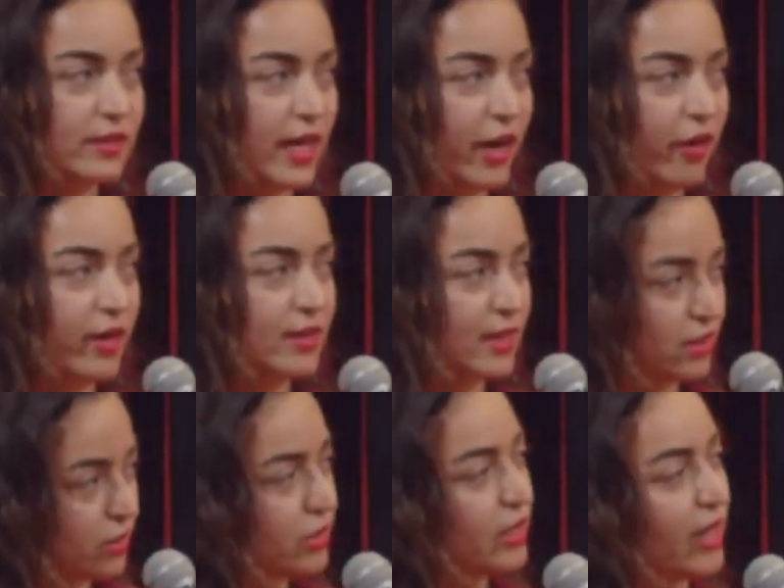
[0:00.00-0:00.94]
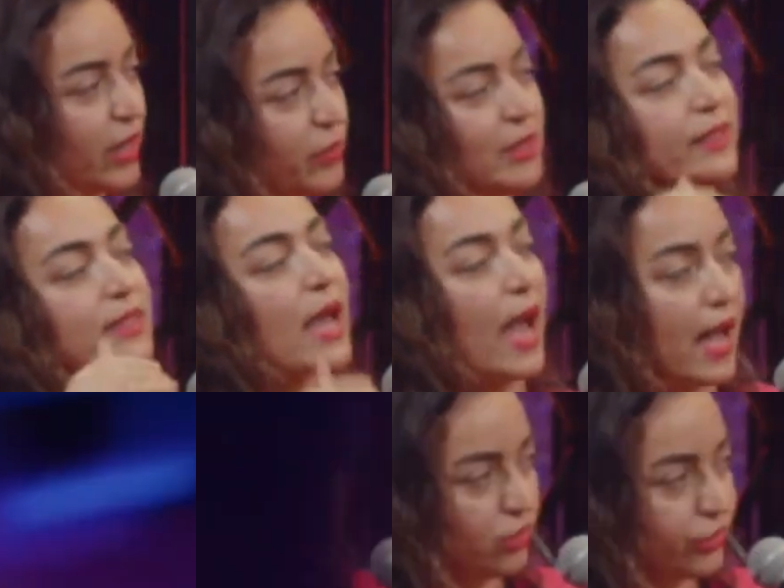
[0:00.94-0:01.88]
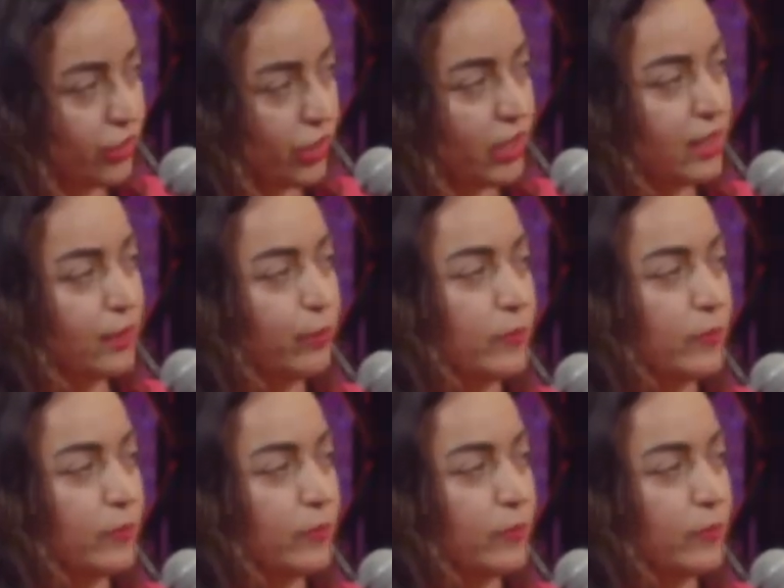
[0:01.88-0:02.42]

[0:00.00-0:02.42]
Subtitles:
there is a sustainability angle to it,